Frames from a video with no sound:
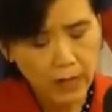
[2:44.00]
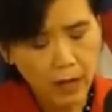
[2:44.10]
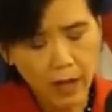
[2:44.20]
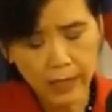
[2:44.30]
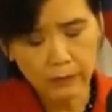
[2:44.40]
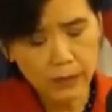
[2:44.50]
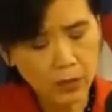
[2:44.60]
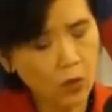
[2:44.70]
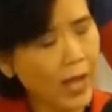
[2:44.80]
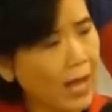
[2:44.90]
I am
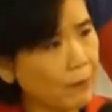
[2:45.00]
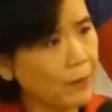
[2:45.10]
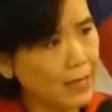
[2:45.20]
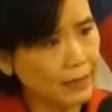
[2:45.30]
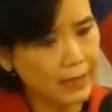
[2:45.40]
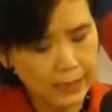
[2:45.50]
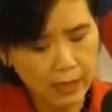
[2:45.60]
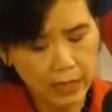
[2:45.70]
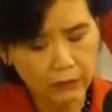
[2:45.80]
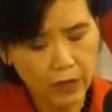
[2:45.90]
so happy that the
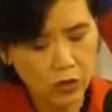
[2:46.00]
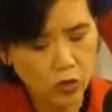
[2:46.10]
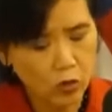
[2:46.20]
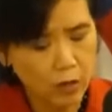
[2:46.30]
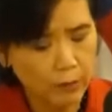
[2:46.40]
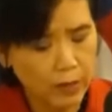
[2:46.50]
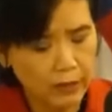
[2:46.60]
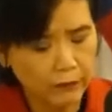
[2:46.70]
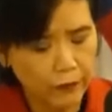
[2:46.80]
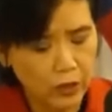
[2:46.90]
sign of our strong bond
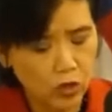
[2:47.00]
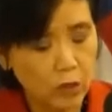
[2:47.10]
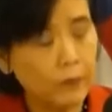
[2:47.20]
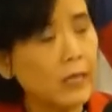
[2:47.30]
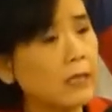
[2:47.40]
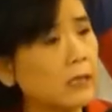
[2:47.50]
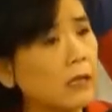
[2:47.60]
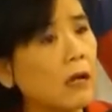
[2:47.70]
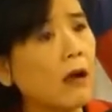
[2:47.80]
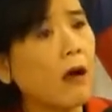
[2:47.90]
of friendship is
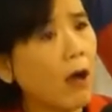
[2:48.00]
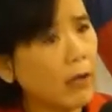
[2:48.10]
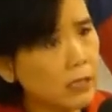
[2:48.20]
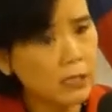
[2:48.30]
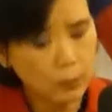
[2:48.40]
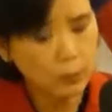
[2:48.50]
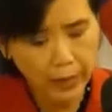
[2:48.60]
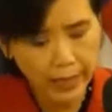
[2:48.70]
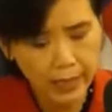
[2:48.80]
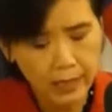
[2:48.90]
on
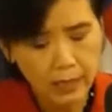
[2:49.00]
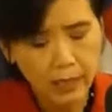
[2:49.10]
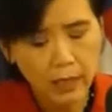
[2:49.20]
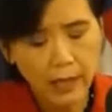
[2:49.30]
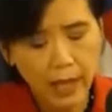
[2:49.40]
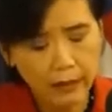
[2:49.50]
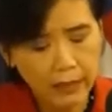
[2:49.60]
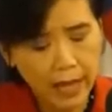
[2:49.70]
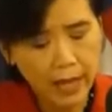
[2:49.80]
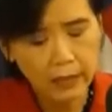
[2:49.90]
display, and
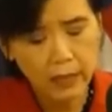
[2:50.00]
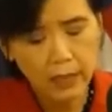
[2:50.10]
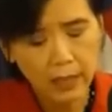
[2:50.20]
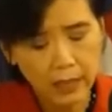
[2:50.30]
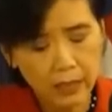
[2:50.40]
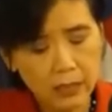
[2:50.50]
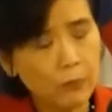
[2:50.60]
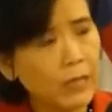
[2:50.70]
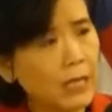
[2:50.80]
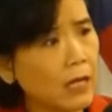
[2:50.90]
that it is the
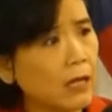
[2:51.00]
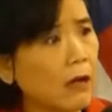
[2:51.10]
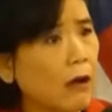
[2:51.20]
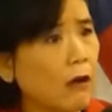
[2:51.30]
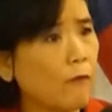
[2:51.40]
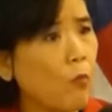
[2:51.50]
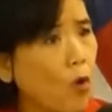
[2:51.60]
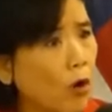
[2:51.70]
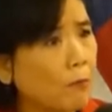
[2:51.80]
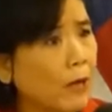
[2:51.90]
beginning of
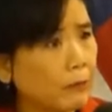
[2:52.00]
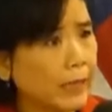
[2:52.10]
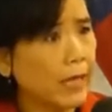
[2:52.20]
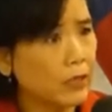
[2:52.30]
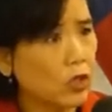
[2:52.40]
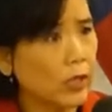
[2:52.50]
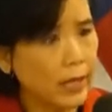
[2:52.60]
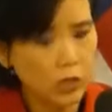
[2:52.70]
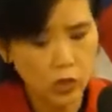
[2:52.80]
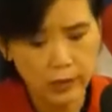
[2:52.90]
more public
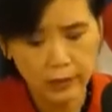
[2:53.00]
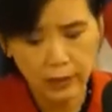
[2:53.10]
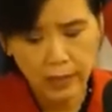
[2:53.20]
education.